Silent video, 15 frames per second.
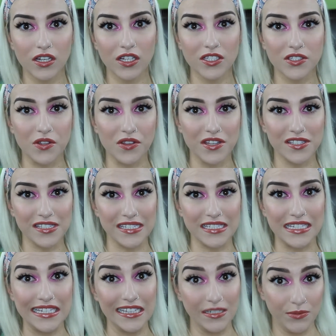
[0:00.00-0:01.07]
So this is
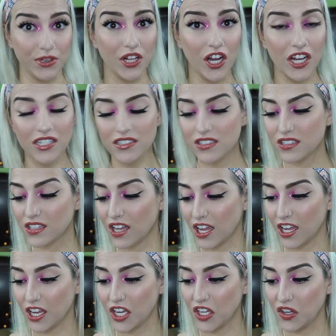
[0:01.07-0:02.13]
the lip gloss,
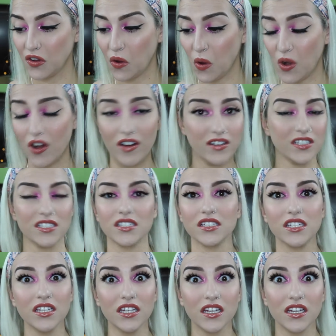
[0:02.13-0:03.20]
and honestly,